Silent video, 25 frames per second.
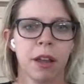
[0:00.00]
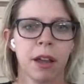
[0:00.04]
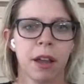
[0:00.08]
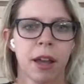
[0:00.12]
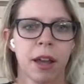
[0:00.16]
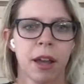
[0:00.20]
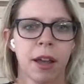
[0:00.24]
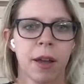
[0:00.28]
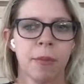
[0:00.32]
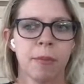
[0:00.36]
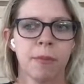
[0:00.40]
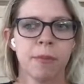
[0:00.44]

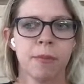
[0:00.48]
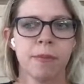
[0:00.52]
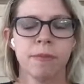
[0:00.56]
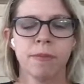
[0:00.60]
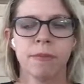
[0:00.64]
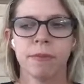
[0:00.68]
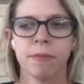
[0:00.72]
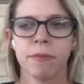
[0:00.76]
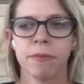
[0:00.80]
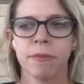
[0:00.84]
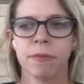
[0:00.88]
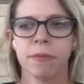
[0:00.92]

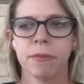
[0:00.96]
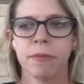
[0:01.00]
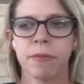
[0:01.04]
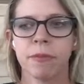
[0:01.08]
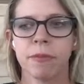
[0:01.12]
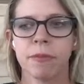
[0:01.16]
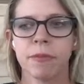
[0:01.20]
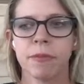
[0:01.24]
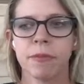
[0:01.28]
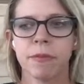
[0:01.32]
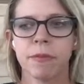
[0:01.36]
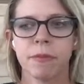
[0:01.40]
um,
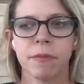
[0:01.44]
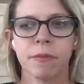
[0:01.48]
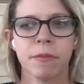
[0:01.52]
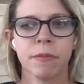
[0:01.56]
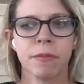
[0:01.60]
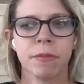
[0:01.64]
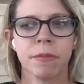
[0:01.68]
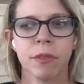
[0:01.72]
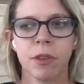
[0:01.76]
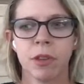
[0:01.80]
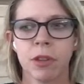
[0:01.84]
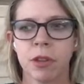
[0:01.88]

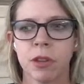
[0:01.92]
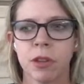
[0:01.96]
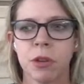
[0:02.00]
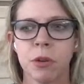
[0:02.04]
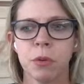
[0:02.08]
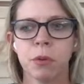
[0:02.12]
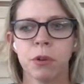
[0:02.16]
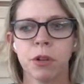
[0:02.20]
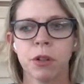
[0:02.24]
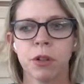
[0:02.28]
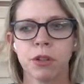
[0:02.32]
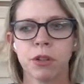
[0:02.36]

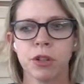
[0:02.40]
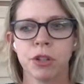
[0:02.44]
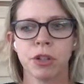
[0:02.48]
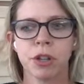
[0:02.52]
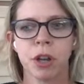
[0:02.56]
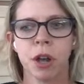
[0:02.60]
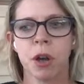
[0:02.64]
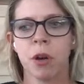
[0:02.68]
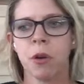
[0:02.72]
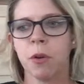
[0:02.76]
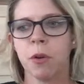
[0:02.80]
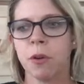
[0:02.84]
you were
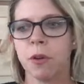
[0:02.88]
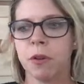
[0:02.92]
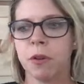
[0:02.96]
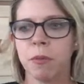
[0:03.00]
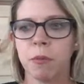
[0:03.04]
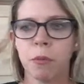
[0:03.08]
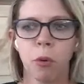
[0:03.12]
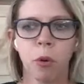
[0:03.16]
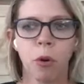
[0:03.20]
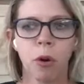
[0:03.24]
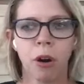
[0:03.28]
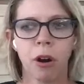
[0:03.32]

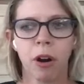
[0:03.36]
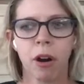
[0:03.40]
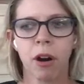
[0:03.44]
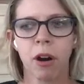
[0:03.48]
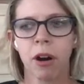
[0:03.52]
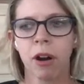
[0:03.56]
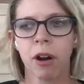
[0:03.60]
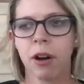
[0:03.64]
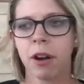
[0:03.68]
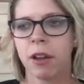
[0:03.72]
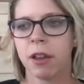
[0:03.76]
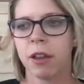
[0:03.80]
shown
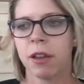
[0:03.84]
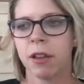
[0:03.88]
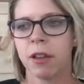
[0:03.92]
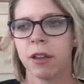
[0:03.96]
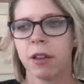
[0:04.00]
more